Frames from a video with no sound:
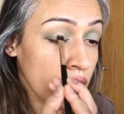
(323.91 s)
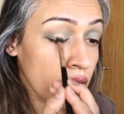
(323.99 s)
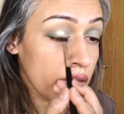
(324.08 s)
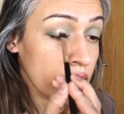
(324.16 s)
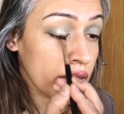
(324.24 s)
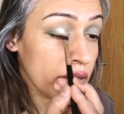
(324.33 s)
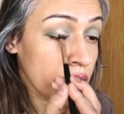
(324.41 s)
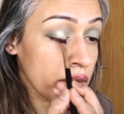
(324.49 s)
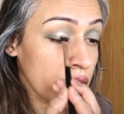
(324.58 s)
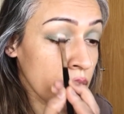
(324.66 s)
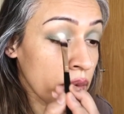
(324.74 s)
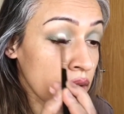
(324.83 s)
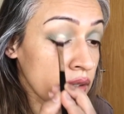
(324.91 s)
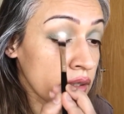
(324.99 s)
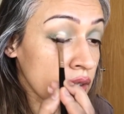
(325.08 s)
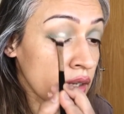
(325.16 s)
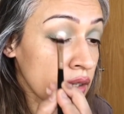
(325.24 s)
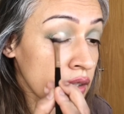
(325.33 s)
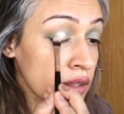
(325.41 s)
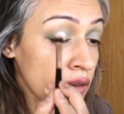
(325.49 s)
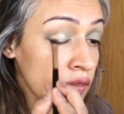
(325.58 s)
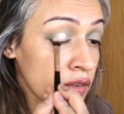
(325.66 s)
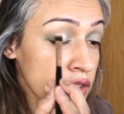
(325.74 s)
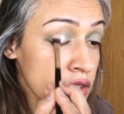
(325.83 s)
And can you see what it's done? Instead
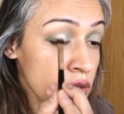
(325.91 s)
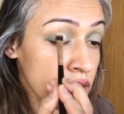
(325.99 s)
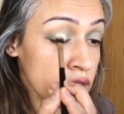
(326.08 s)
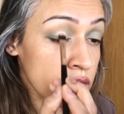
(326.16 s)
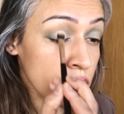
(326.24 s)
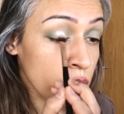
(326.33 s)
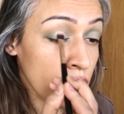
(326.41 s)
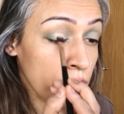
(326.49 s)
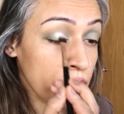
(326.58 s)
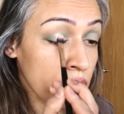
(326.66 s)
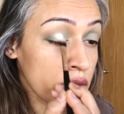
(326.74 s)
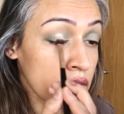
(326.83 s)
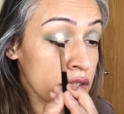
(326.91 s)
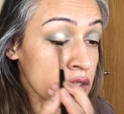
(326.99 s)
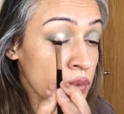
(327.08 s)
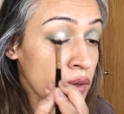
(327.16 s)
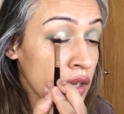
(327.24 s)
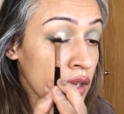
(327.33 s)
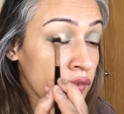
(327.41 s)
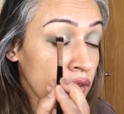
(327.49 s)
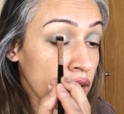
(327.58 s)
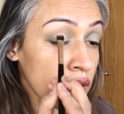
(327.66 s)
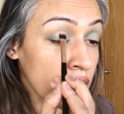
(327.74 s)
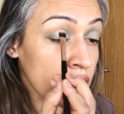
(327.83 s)
of just looking too white, because I just went over
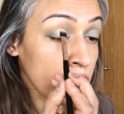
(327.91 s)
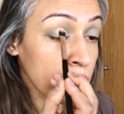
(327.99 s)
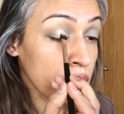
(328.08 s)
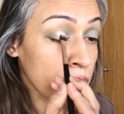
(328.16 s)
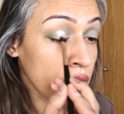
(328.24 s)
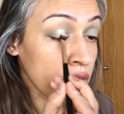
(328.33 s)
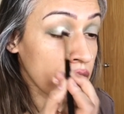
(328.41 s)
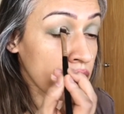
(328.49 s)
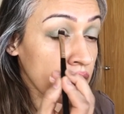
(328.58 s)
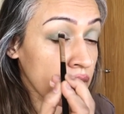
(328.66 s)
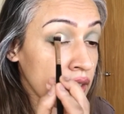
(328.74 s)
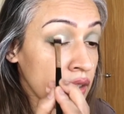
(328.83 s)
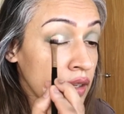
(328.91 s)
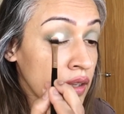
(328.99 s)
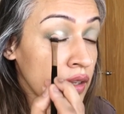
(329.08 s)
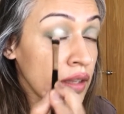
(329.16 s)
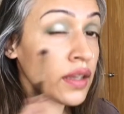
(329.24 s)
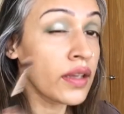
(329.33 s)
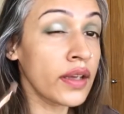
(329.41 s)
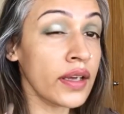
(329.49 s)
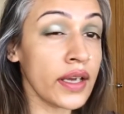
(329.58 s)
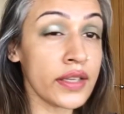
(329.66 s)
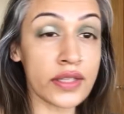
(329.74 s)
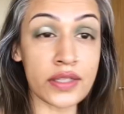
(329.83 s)
lightly with a bit of green,
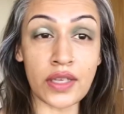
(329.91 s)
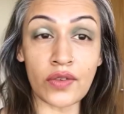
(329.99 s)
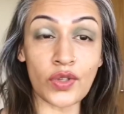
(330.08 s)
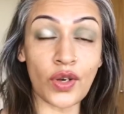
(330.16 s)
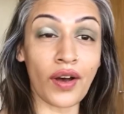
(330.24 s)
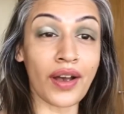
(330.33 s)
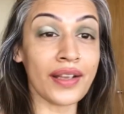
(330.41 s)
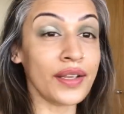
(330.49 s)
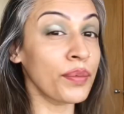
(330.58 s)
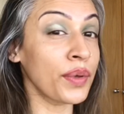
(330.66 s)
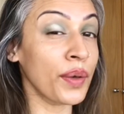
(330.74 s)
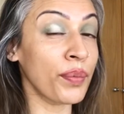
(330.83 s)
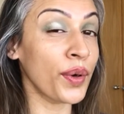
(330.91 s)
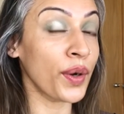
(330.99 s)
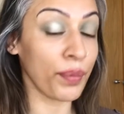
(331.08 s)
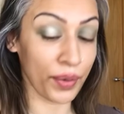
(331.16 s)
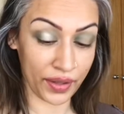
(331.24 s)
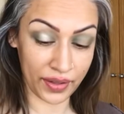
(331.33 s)
it just gives your eye a little bit of pop.